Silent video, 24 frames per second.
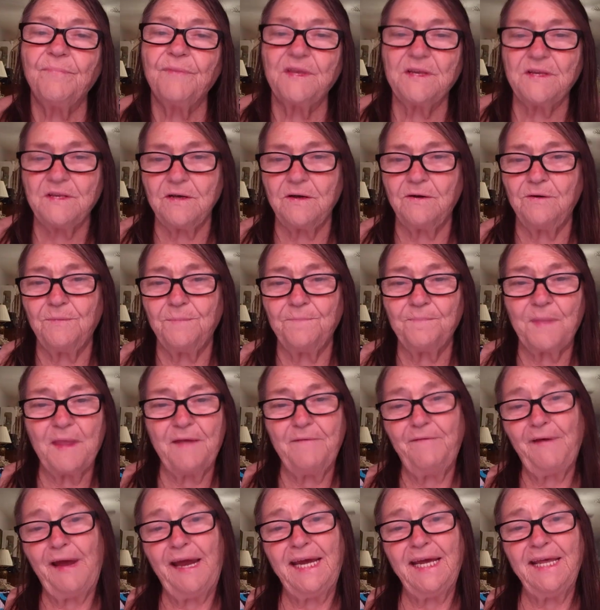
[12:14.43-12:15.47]
So
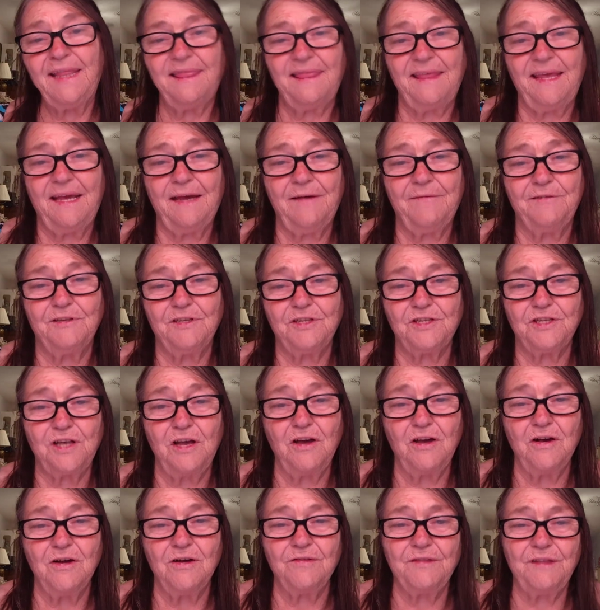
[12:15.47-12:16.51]
if I can think of a
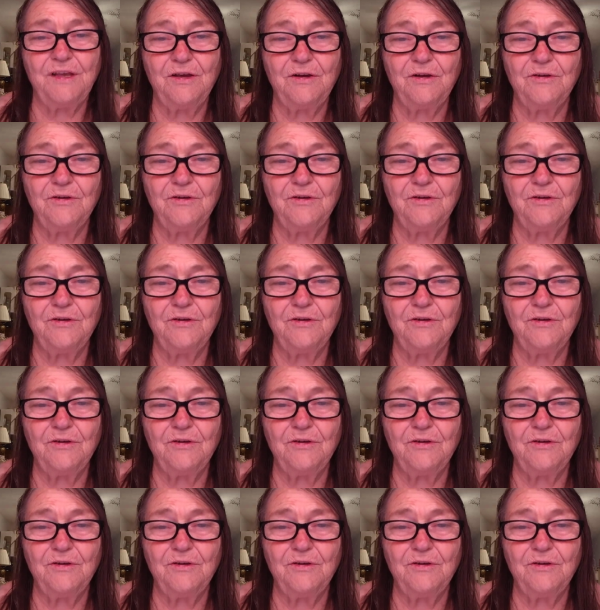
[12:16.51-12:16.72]
song that